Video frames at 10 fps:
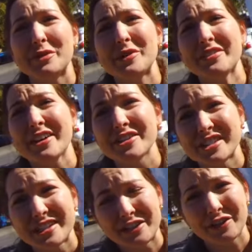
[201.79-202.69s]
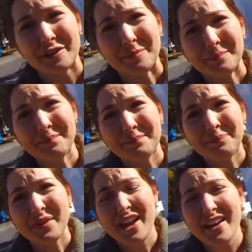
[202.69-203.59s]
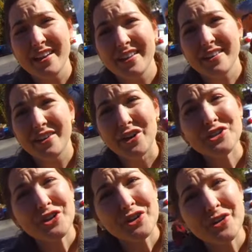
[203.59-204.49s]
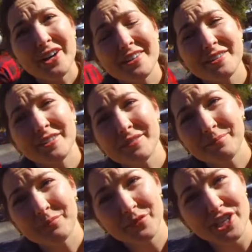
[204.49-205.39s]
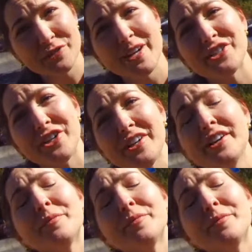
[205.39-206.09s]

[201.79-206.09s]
They were there to hear him. Uh, well, also, you, you, recall though. It's my go turn. Ahead.